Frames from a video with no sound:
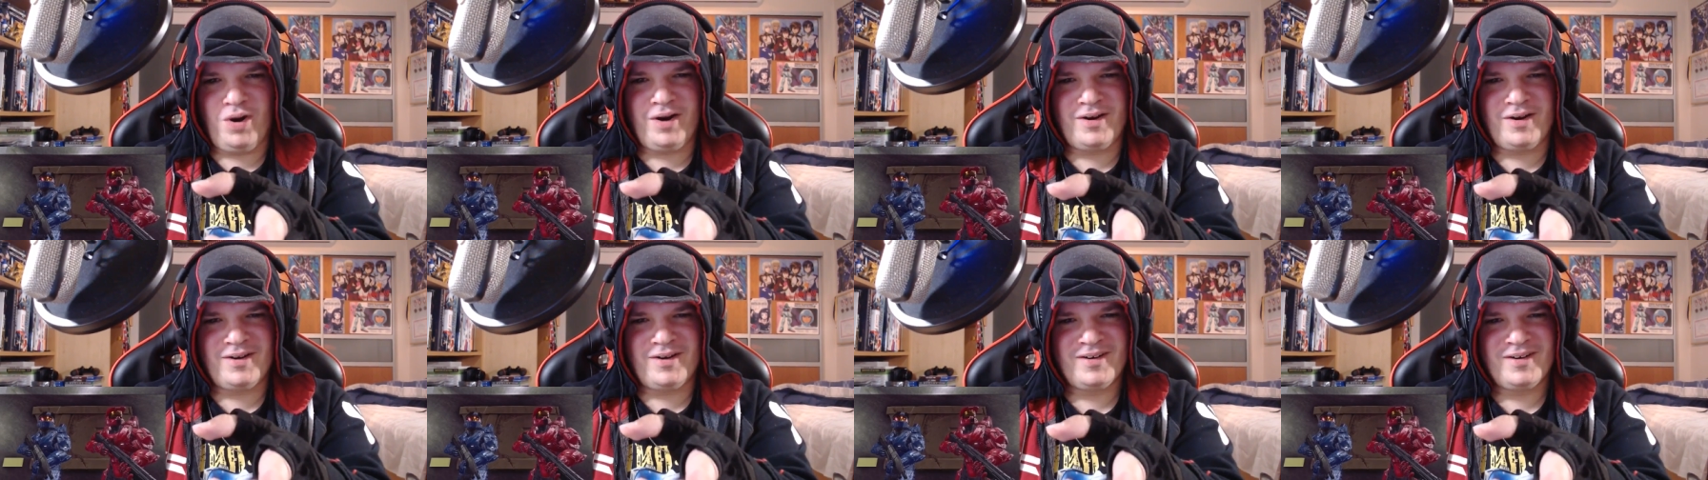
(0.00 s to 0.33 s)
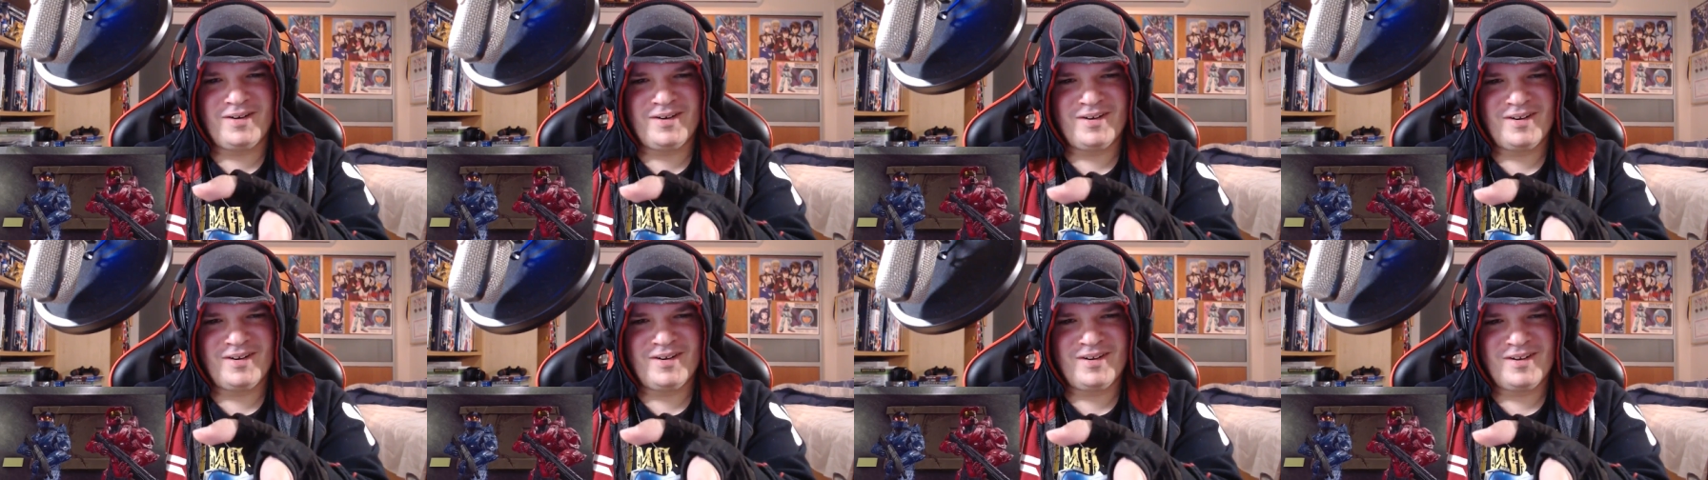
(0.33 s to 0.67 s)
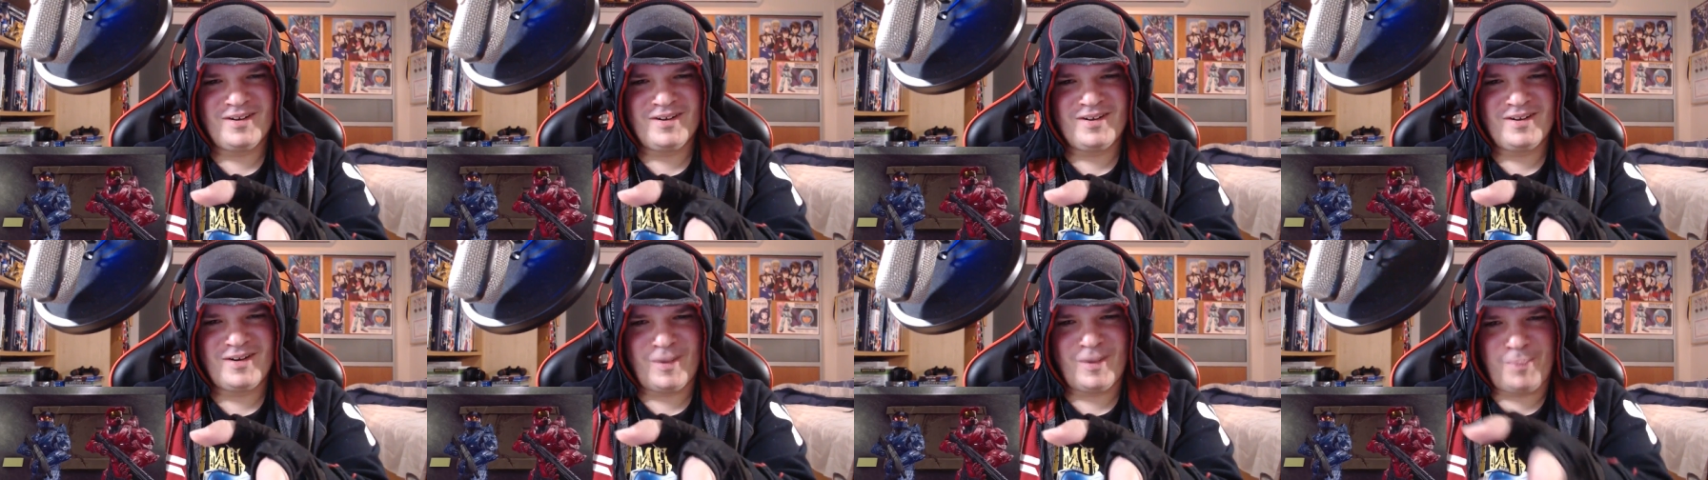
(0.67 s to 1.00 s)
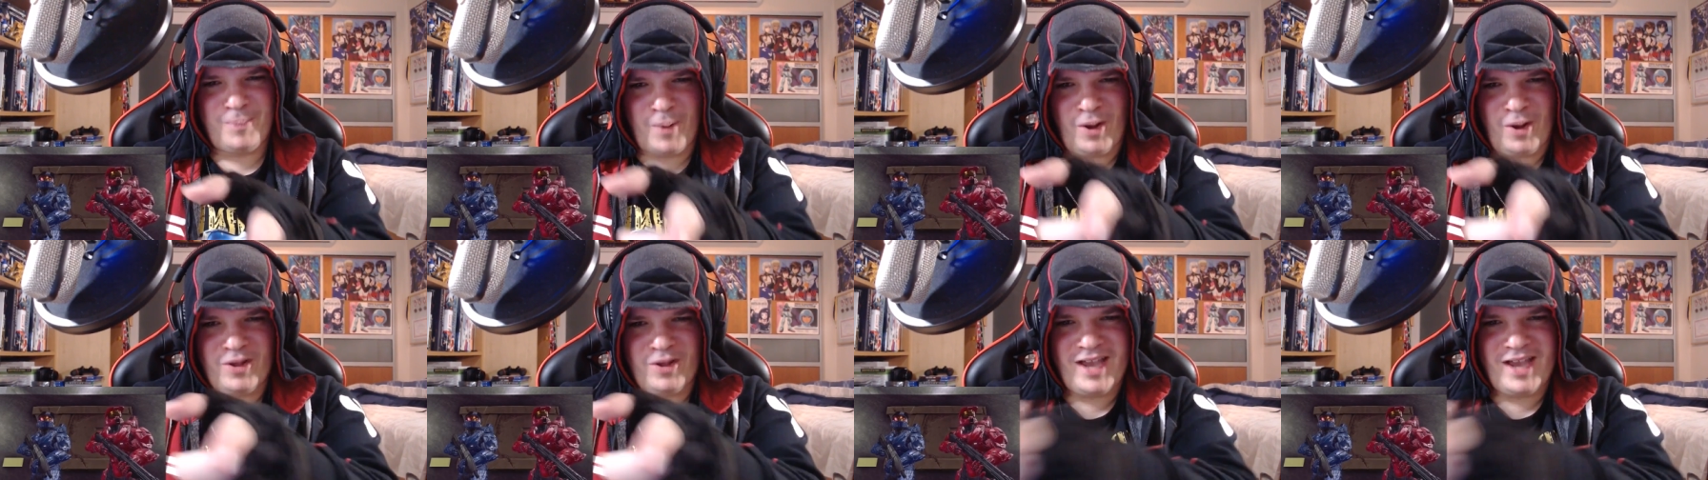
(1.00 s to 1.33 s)
follow the golden a
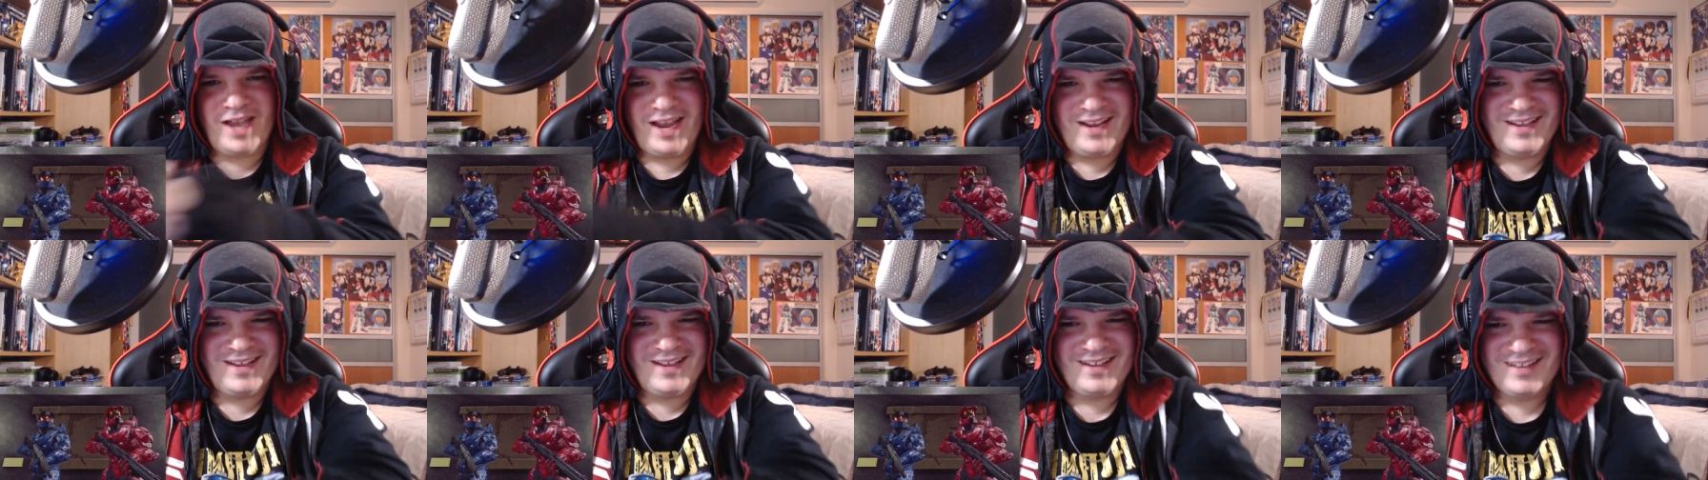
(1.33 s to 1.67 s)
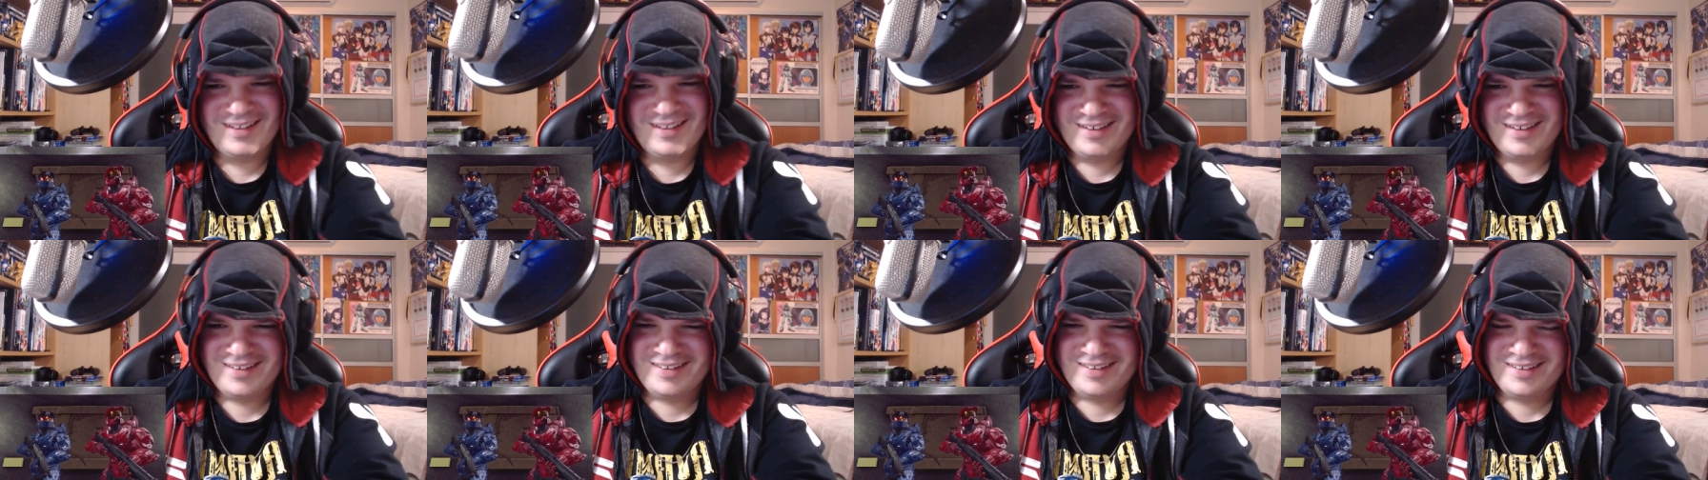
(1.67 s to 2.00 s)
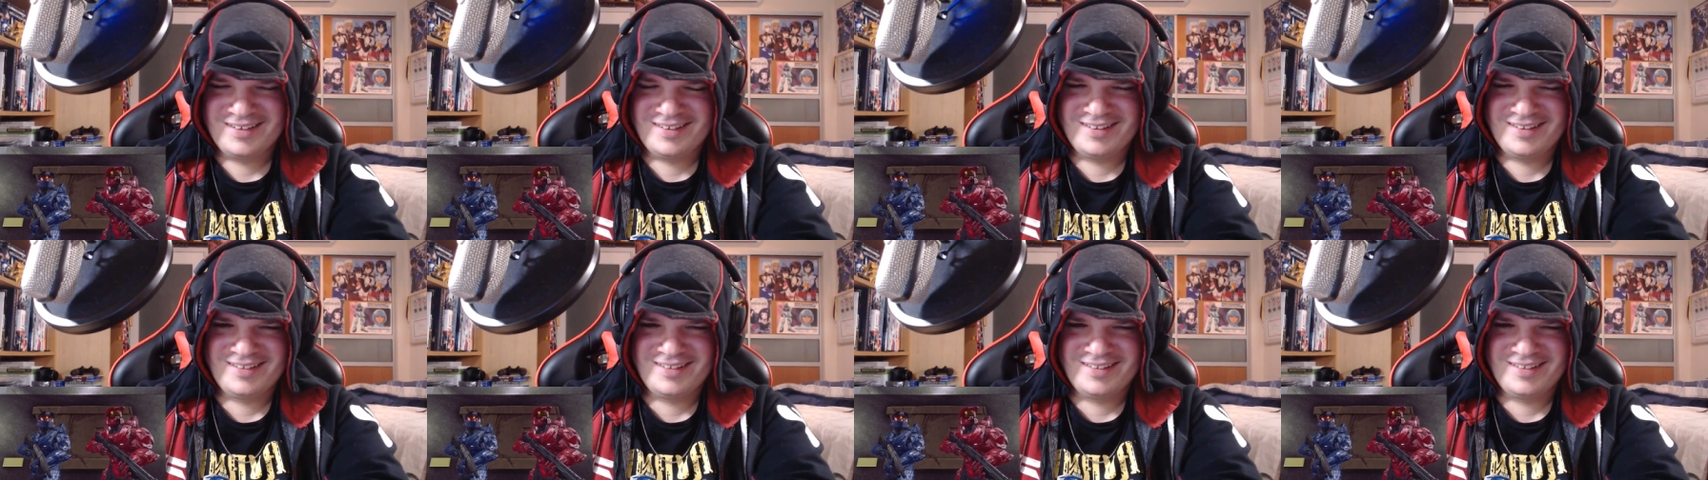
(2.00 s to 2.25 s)
bulkhead? BSNM.